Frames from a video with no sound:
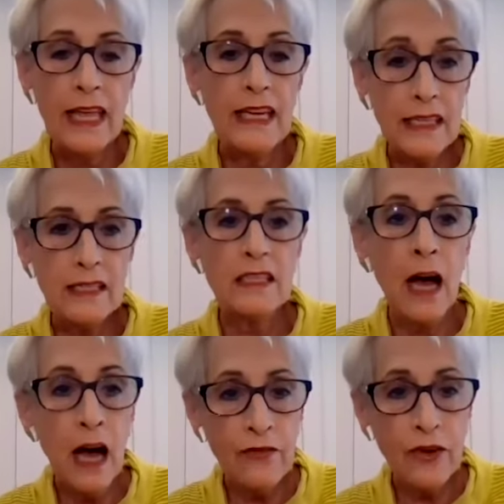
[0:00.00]
It is
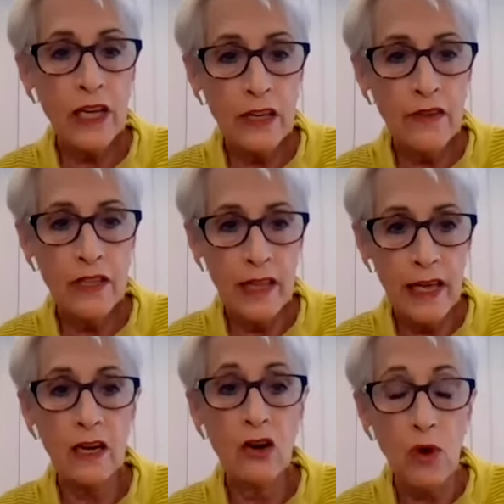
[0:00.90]
tougher even
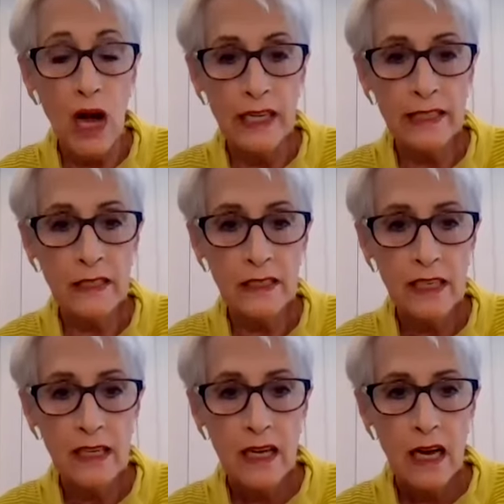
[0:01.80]
than Iran,
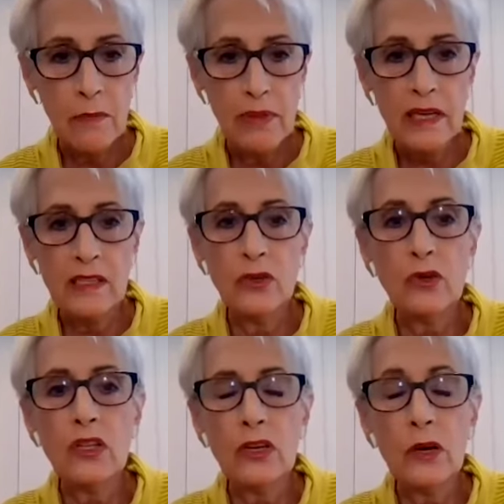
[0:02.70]
because
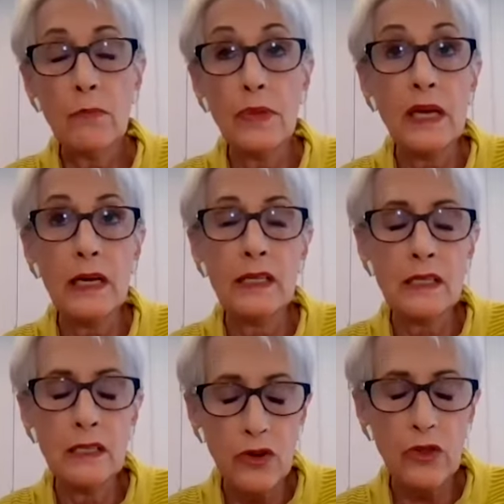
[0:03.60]

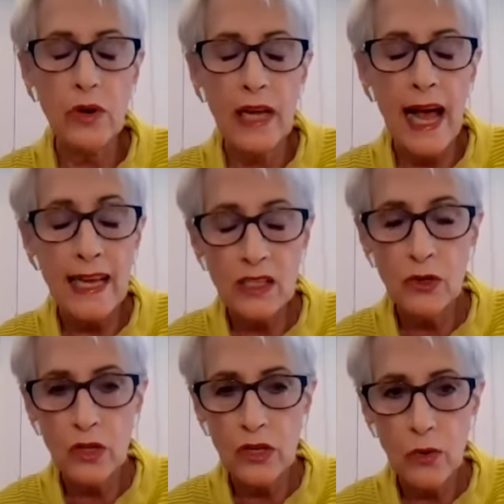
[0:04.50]
North Korea has
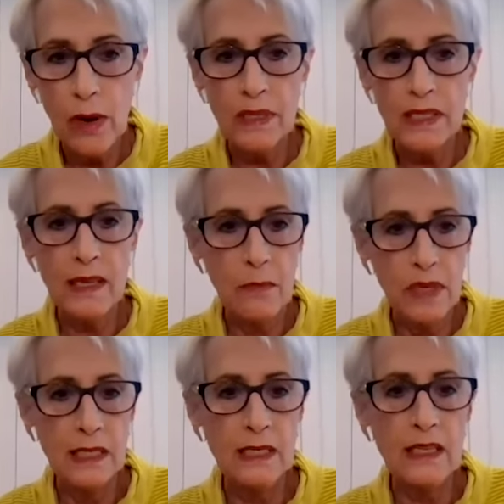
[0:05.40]
nuclear weapons and the
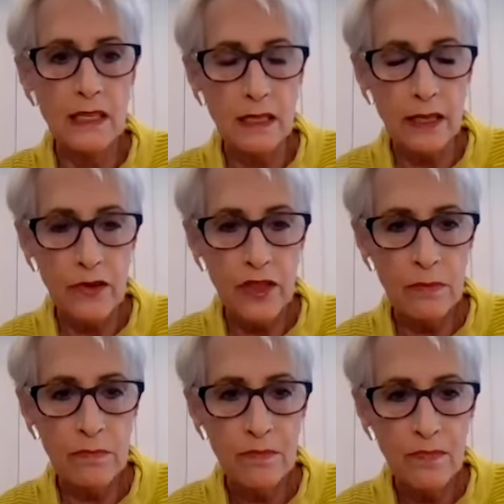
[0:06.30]
means to deliver
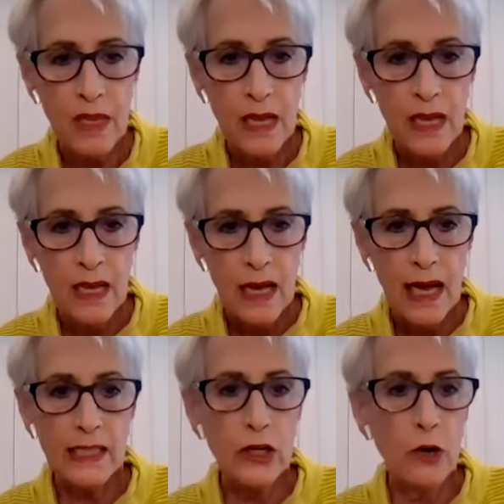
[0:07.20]
them.
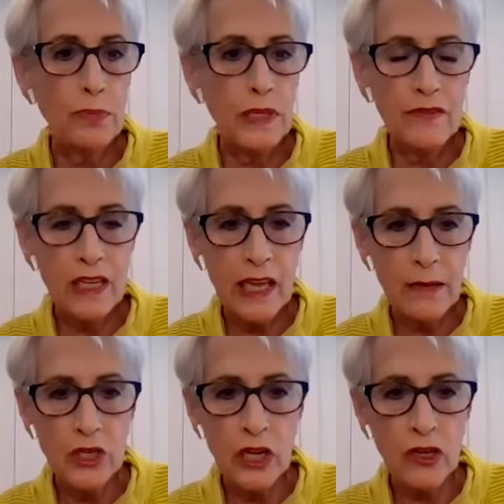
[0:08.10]
I don't believe that
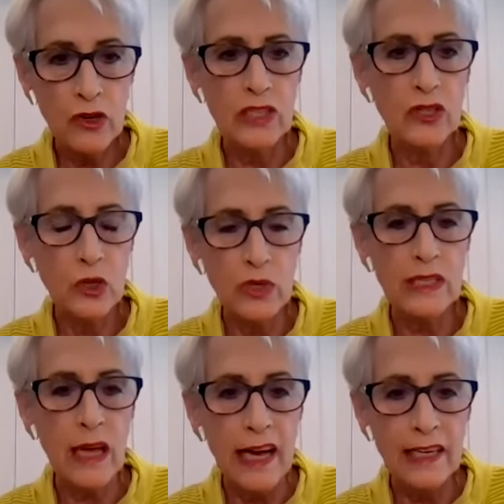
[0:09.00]
Kim Jong-un is
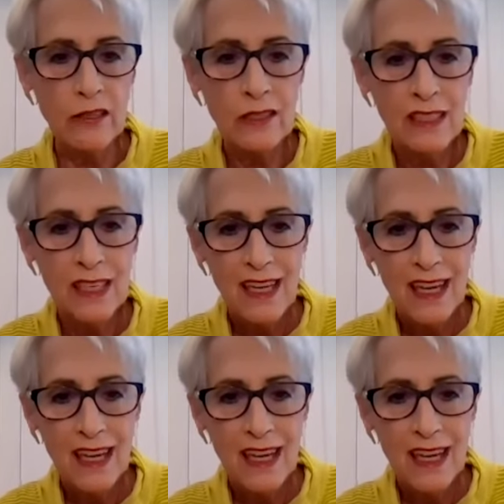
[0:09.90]
suicidal,